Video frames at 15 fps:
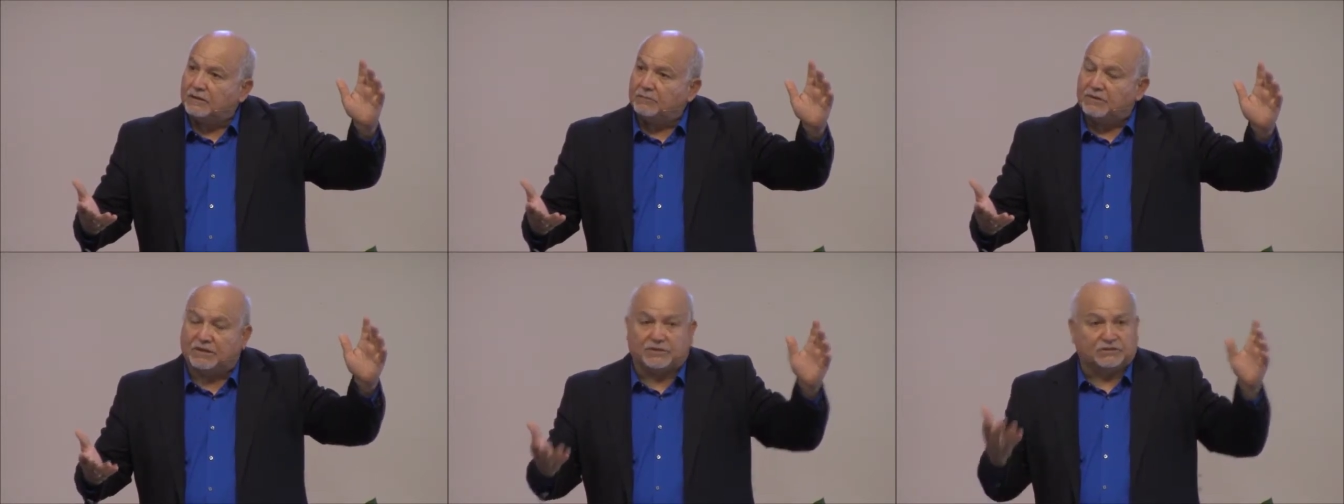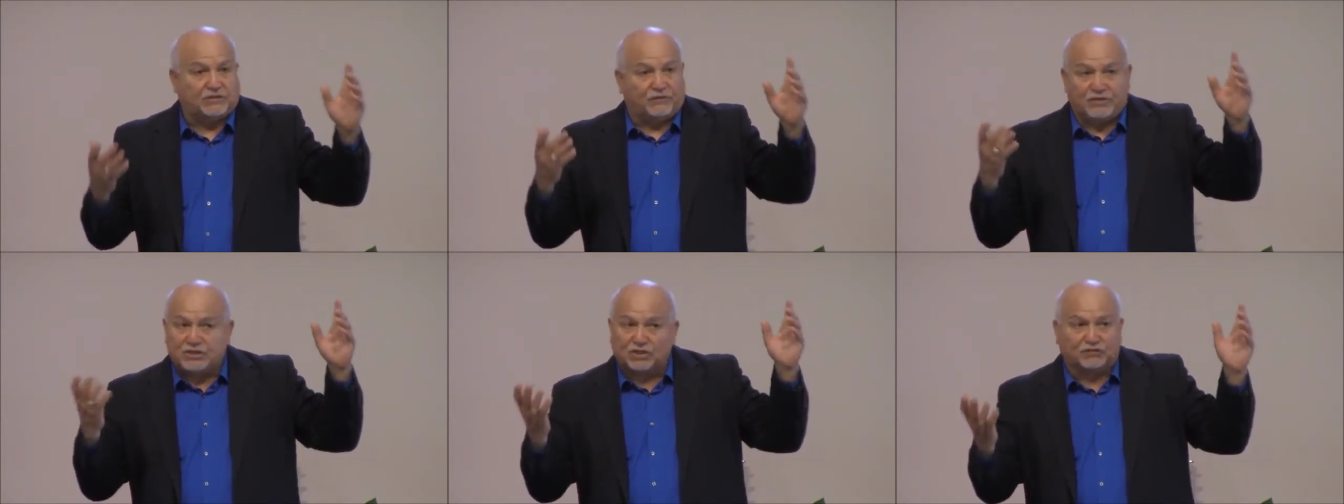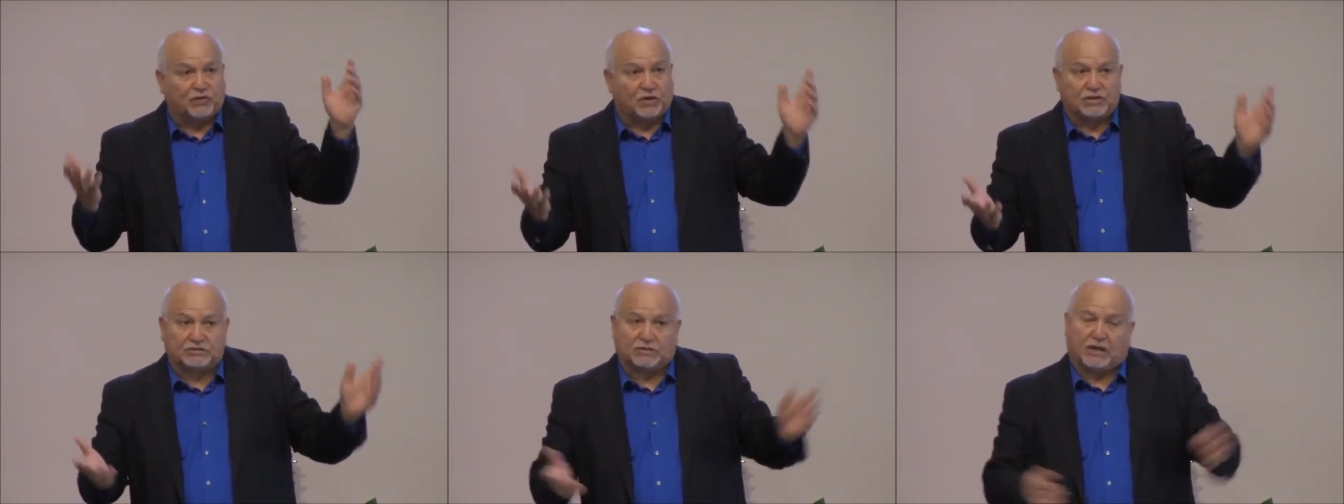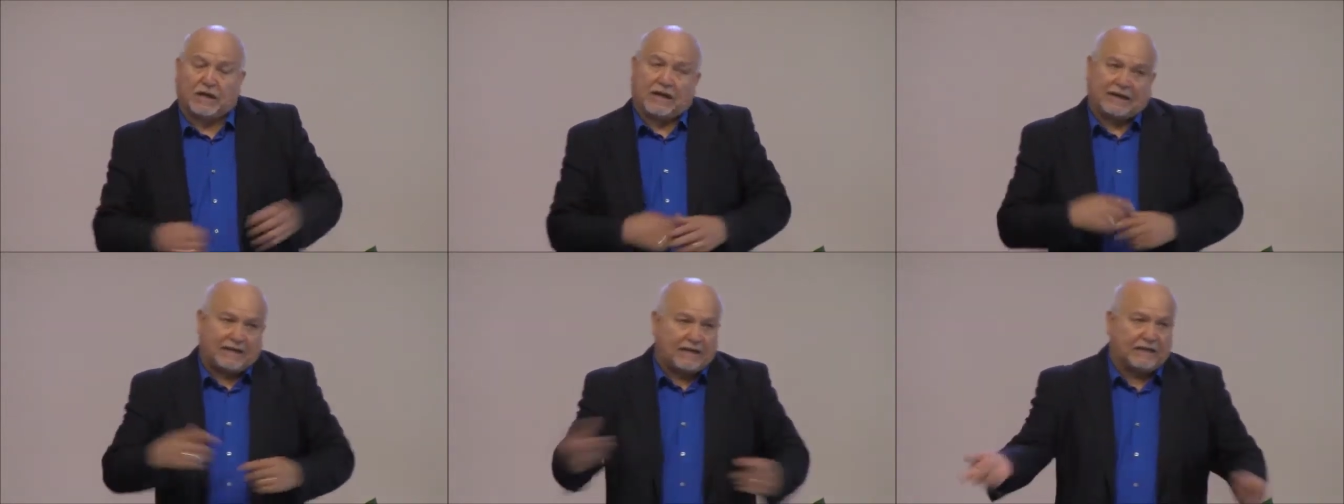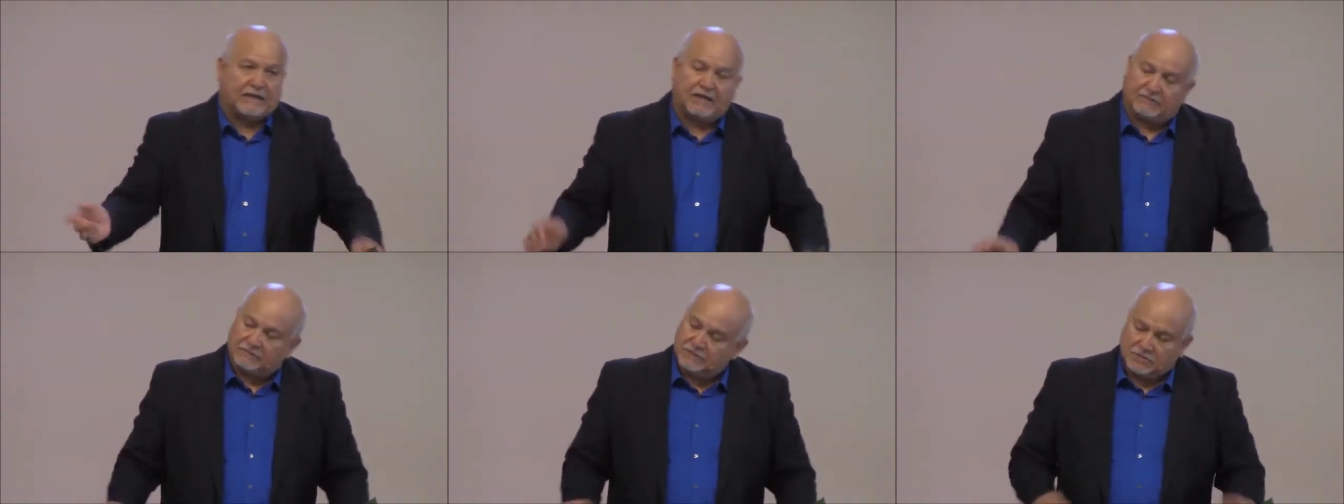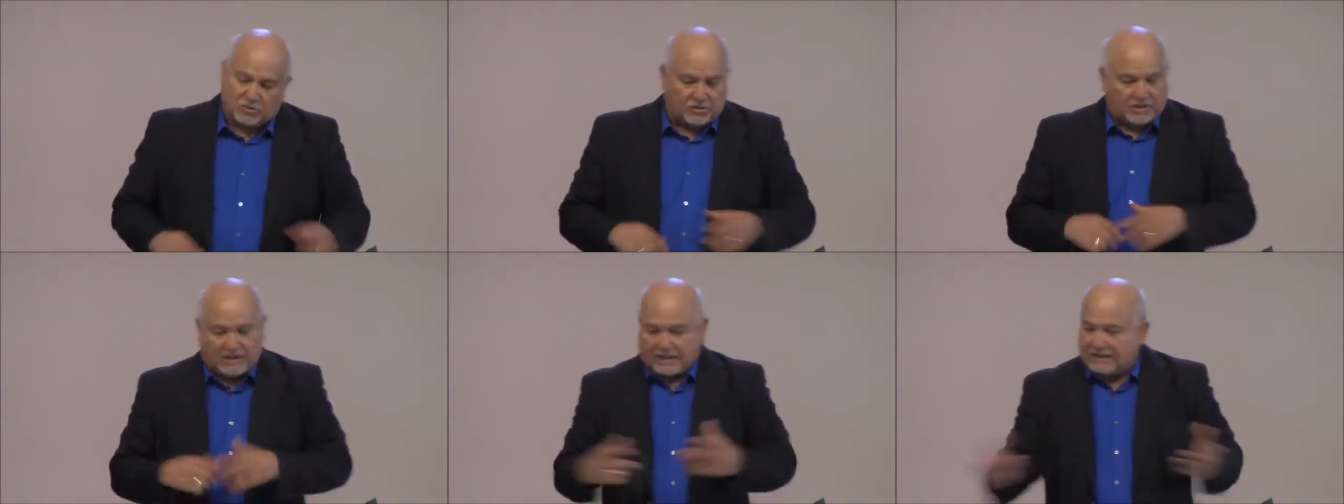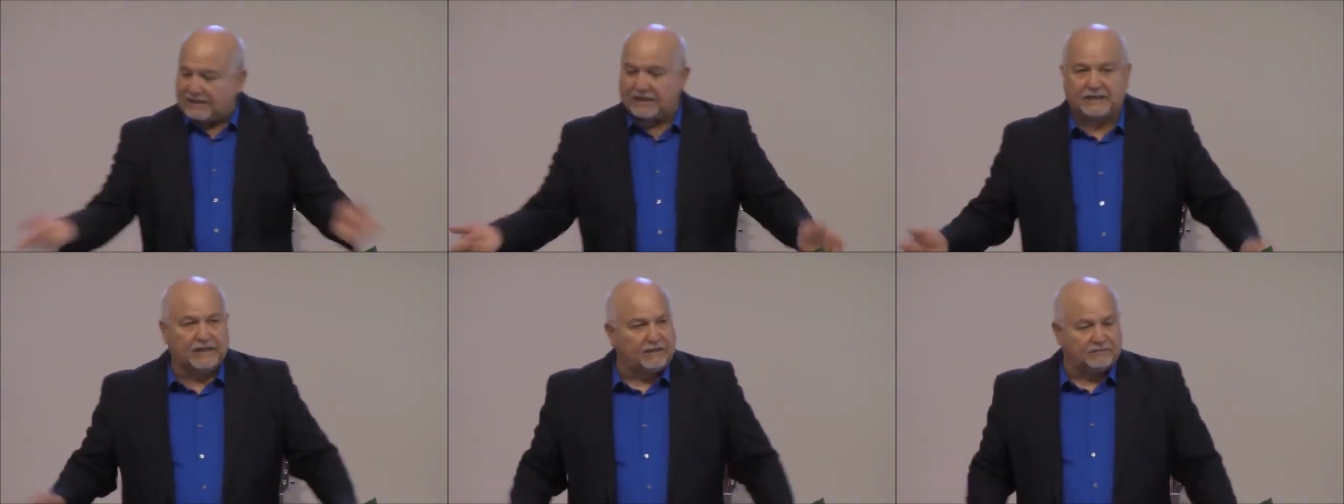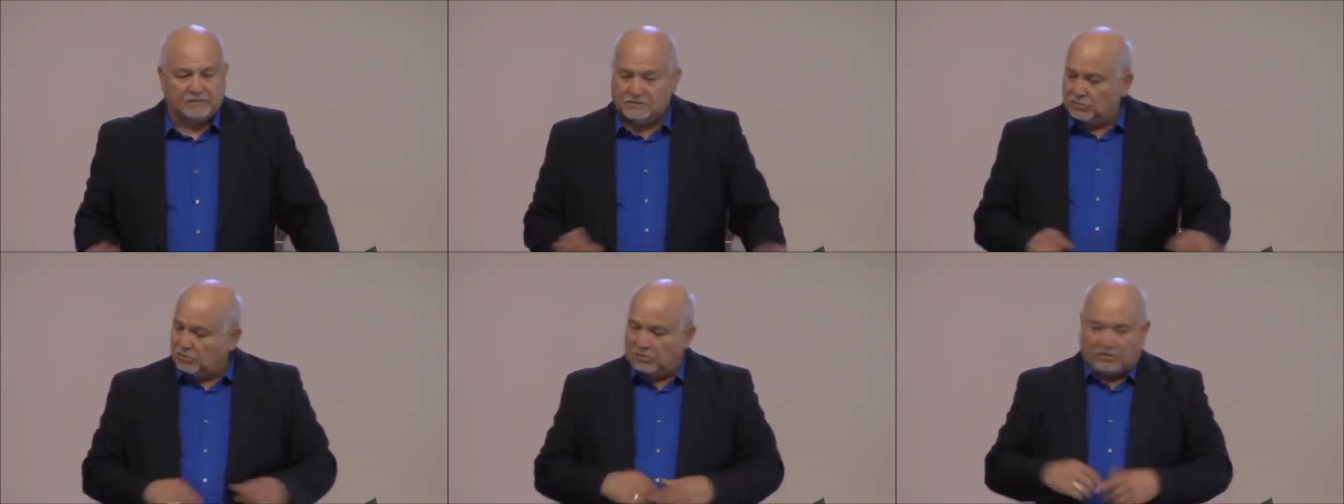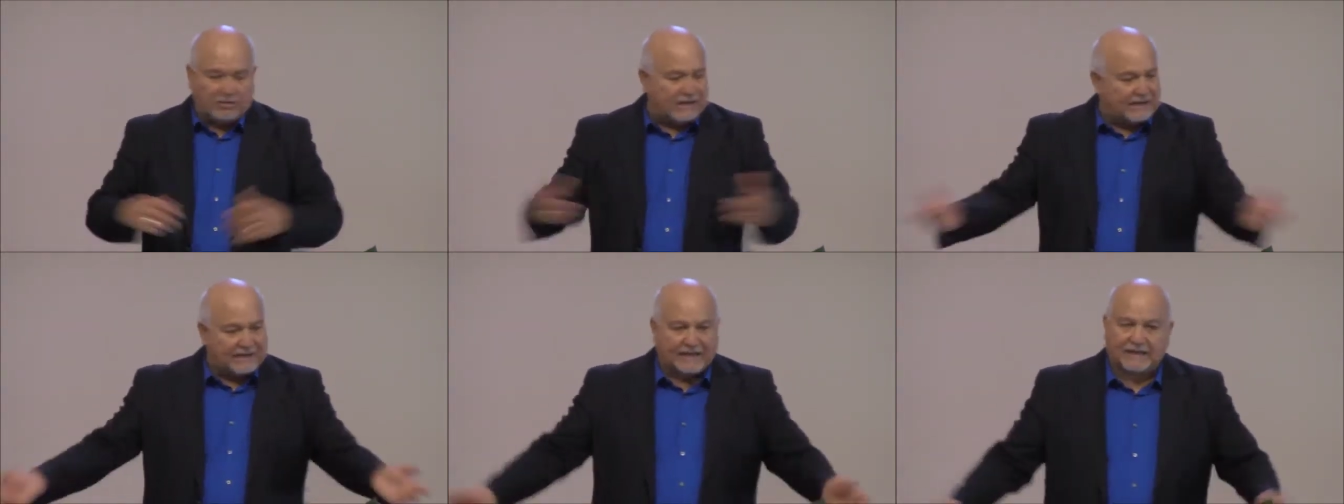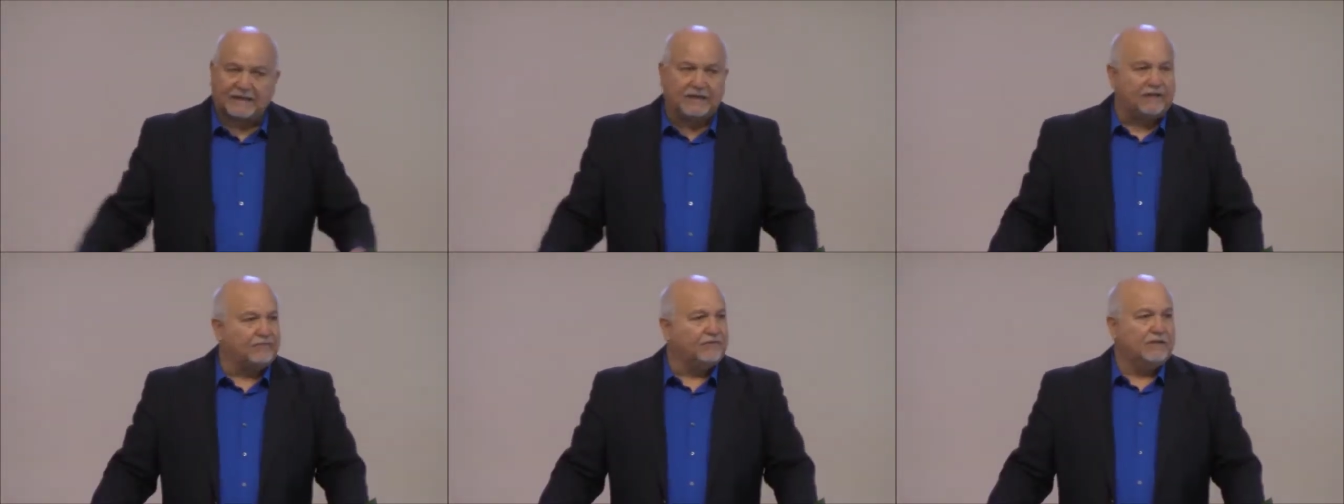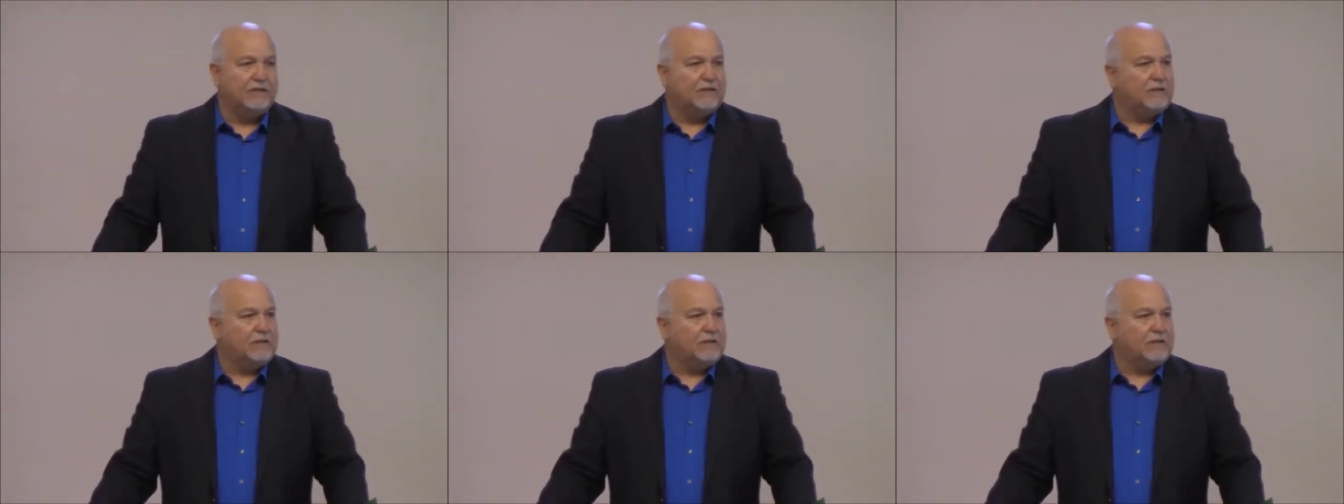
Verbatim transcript: Because if we just focus on, oh, I gotta give, oh, I gotta give, oh, I gotta give,